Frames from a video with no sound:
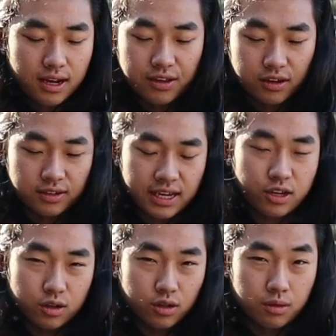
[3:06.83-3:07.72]
and then you're going to
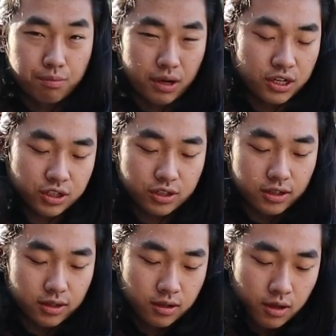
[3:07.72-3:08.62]
take your brush, you're going
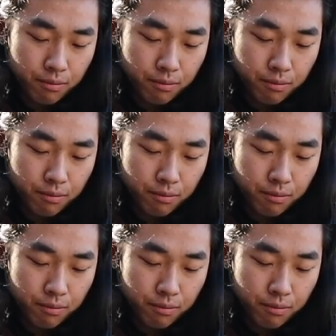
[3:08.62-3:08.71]
to